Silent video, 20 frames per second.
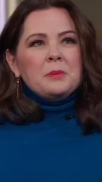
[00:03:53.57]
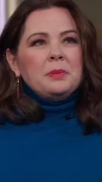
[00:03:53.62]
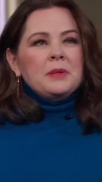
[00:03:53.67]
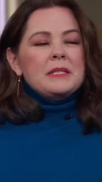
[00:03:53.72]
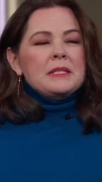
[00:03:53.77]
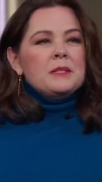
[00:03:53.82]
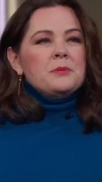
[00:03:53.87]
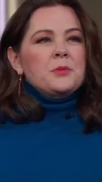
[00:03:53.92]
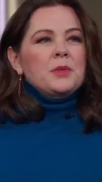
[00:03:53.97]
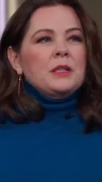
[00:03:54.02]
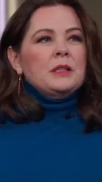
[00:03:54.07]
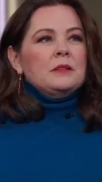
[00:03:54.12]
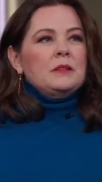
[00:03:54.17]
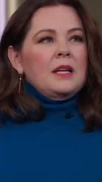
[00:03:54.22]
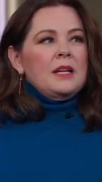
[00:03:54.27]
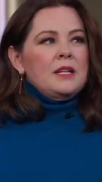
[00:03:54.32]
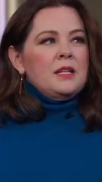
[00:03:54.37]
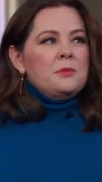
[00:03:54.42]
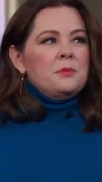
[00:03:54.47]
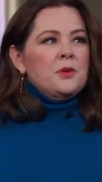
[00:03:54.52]
to play someone
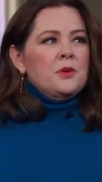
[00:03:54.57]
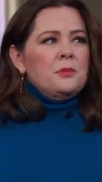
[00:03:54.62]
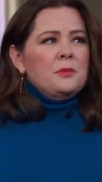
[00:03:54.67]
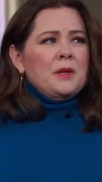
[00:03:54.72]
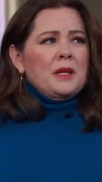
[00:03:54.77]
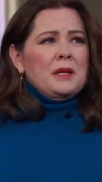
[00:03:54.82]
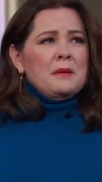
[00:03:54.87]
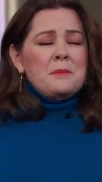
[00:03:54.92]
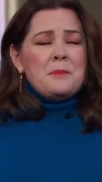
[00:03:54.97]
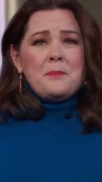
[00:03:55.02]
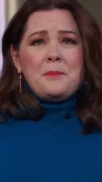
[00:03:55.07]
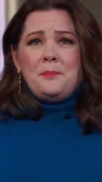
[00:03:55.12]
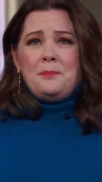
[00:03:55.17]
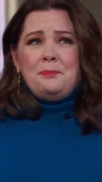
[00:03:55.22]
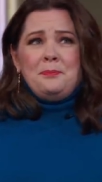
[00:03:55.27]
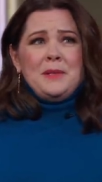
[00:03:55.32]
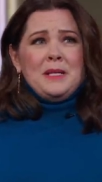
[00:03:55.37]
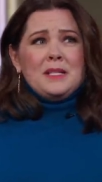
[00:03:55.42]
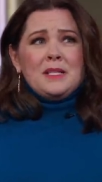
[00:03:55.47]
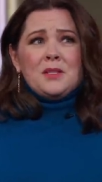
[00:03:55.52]
unlikable? I'm like,
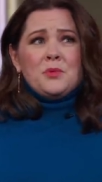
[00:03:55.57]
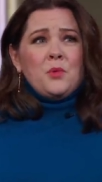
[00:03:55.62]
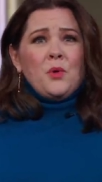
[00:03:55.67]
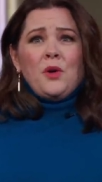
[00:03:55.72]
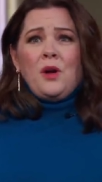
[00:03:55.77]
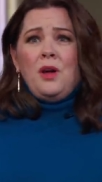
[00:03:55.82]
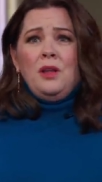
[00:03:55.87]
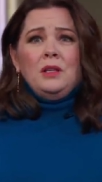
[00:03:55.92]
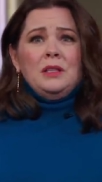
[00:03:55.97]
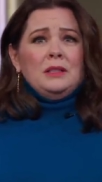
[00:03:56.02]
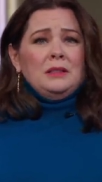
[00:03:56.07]
because we're all